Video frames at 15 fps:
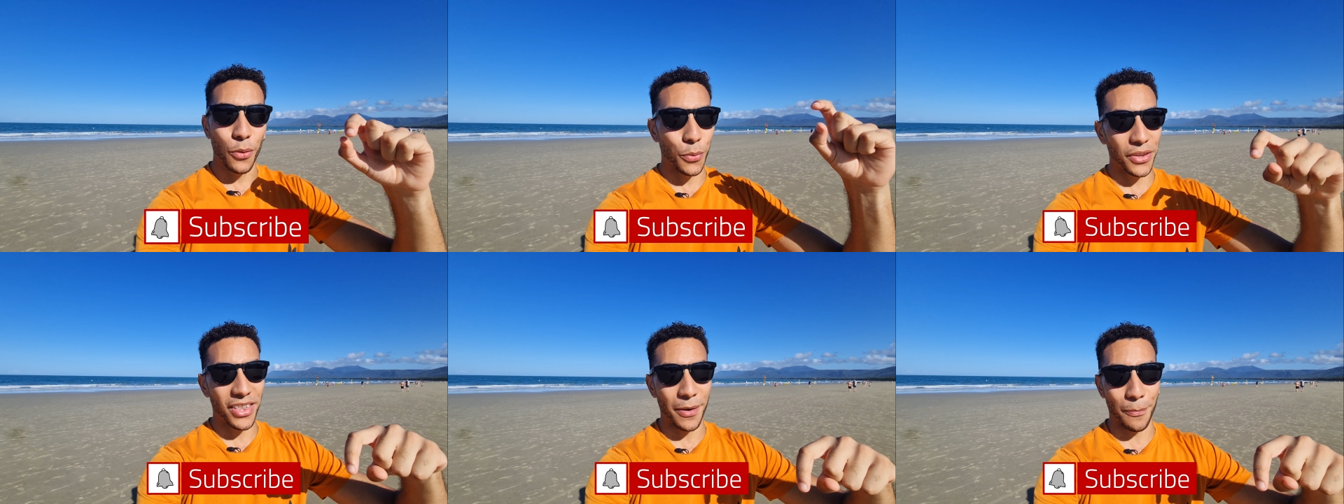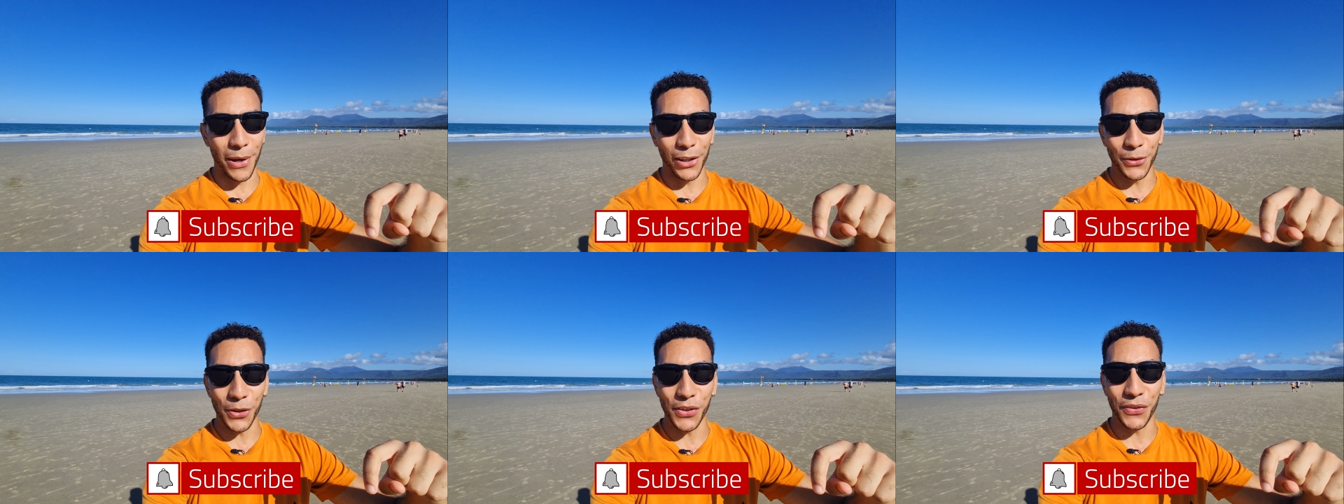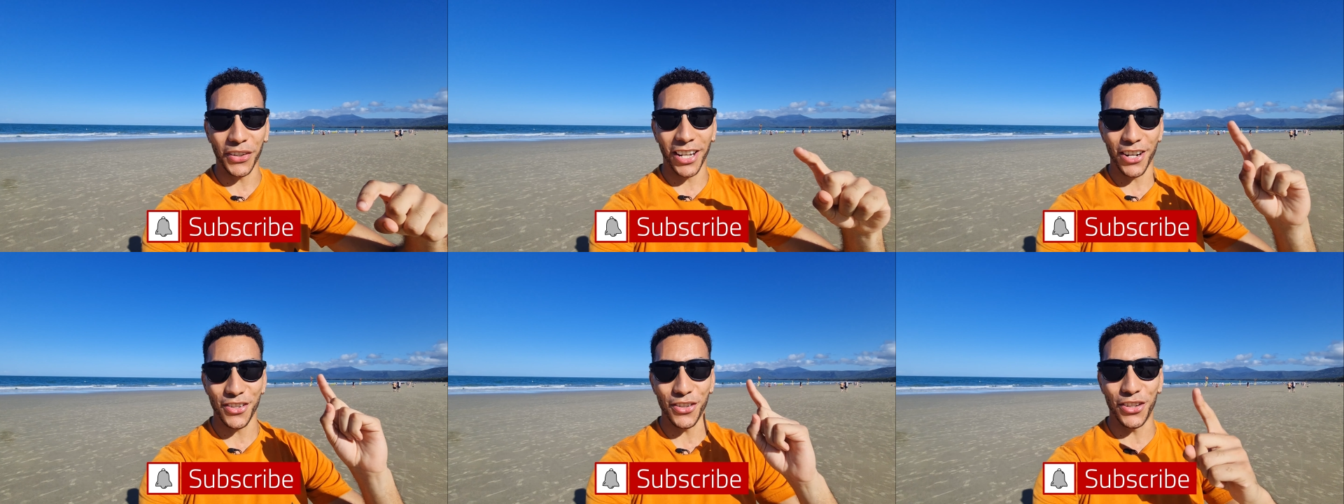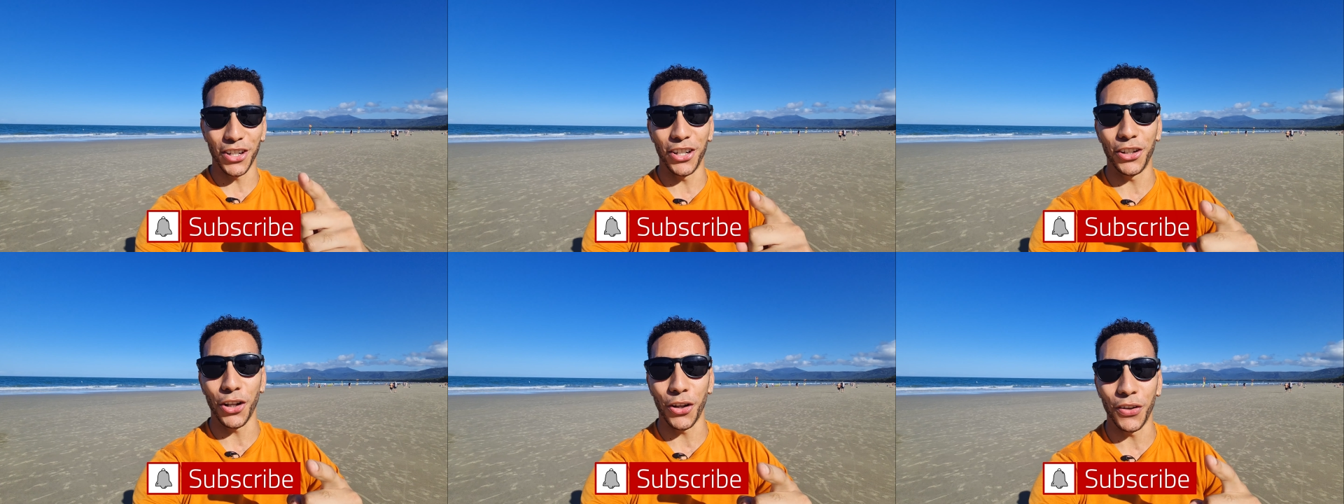with that bell notification
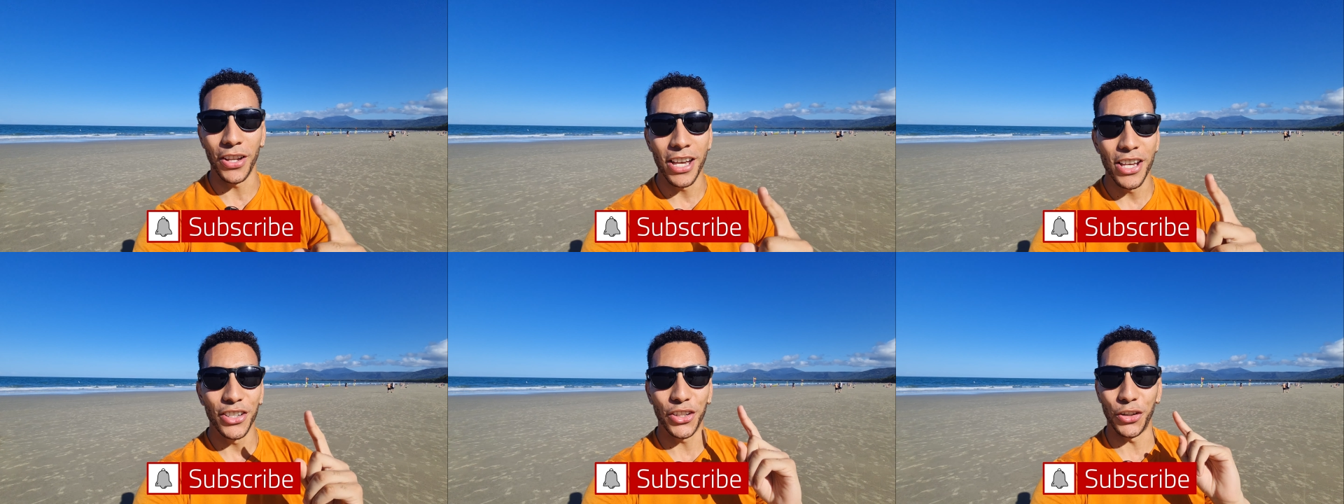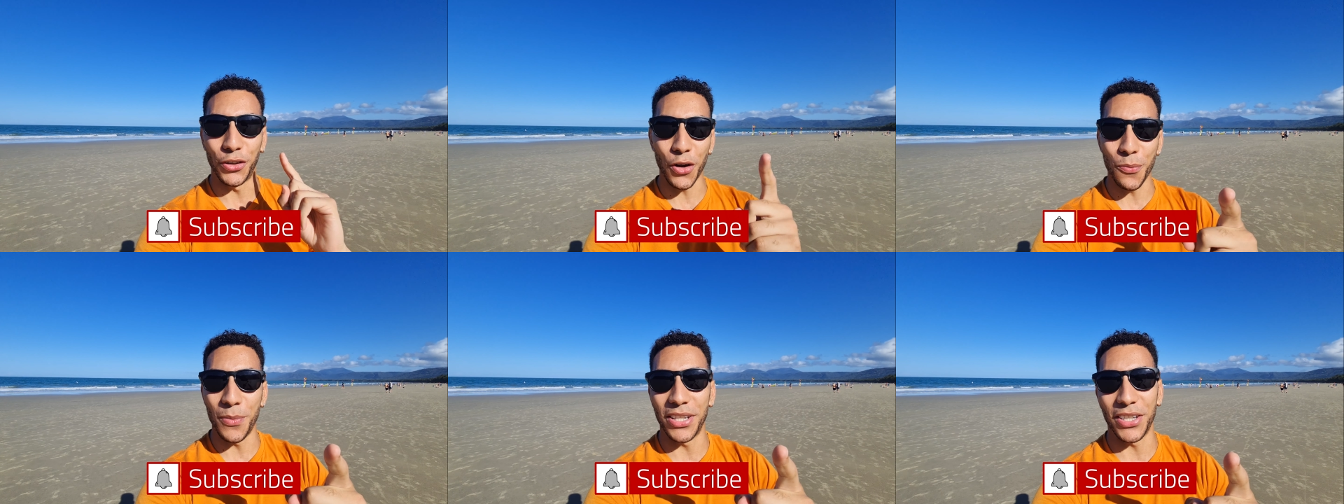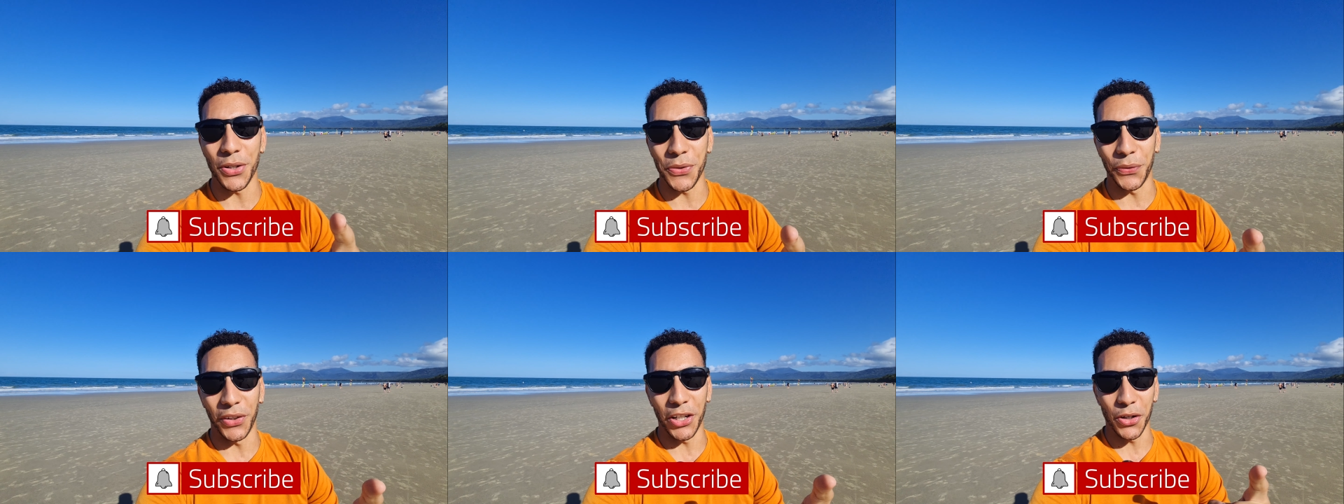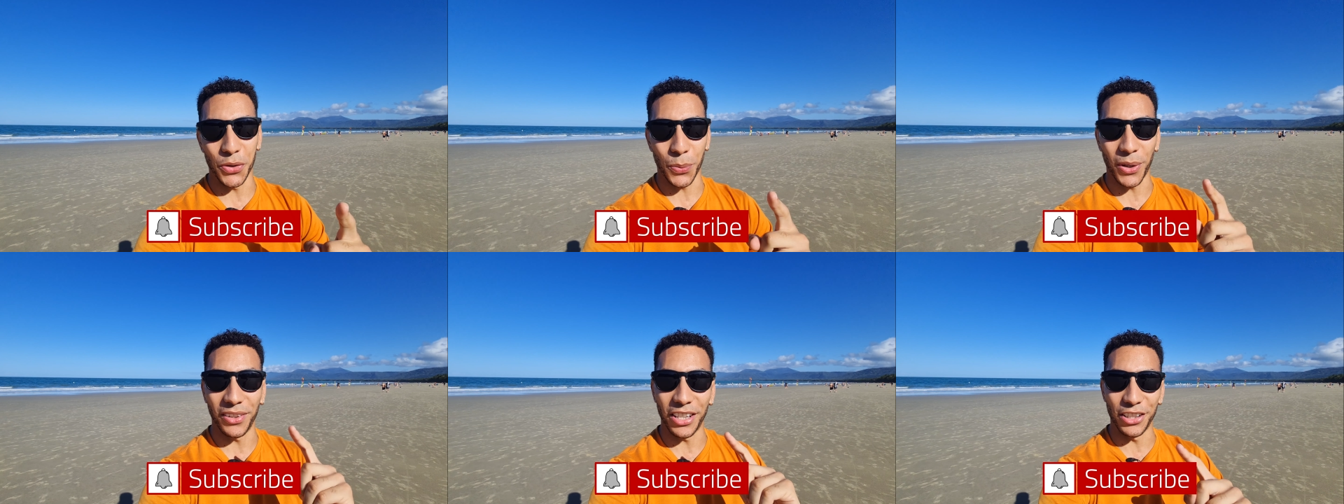turned on so you don't miss those
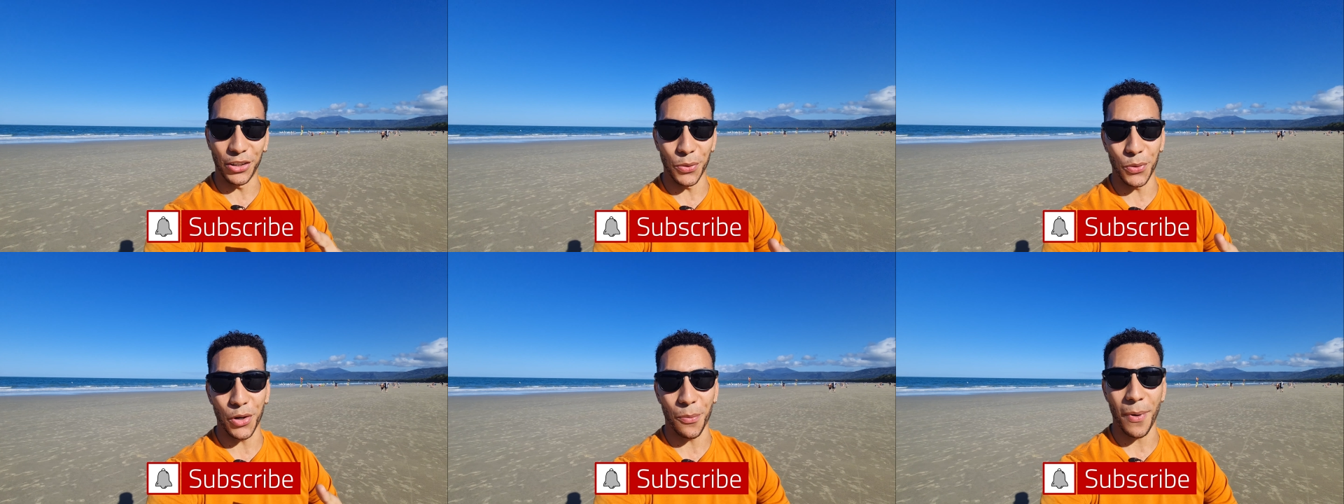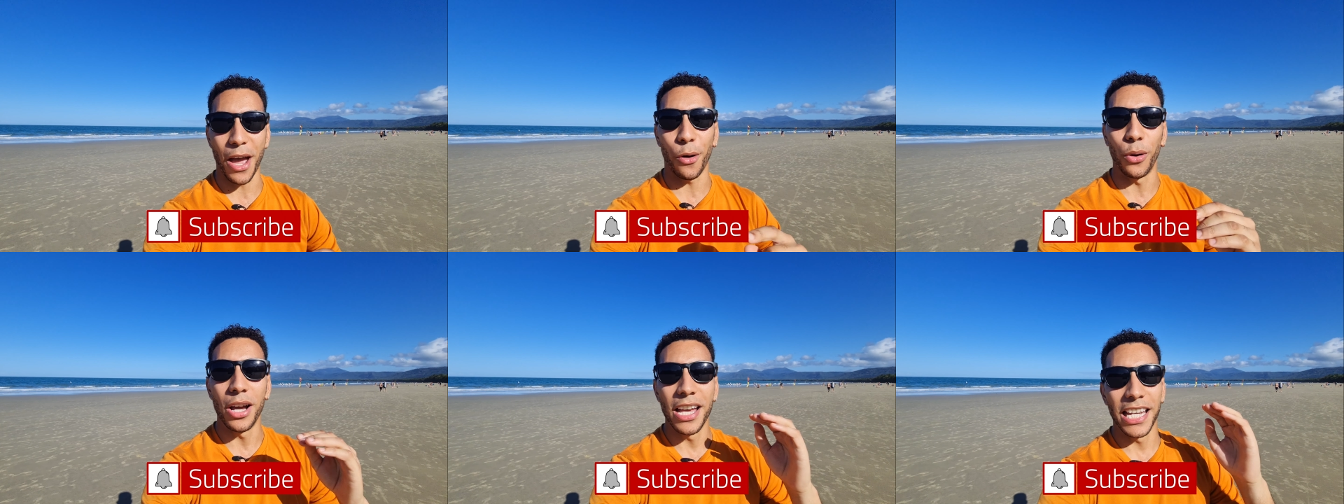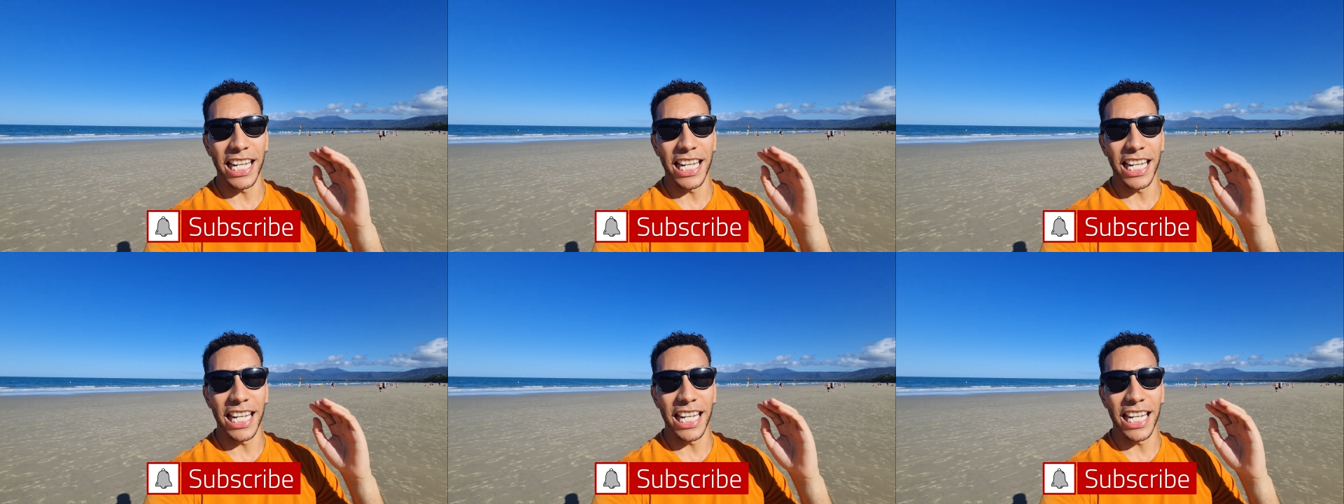videos when they do come out.